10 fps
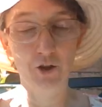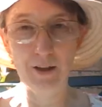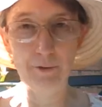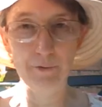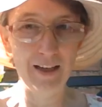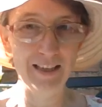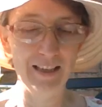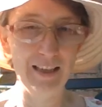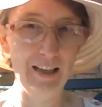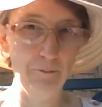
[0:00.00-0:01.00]
on their face,
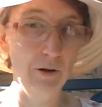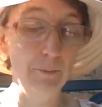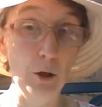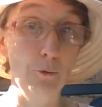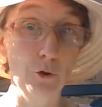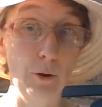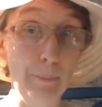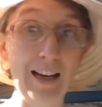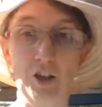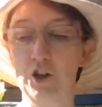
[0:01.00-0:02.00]
and that they're probably off to a
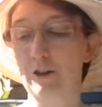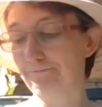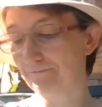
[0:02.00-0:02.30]
match.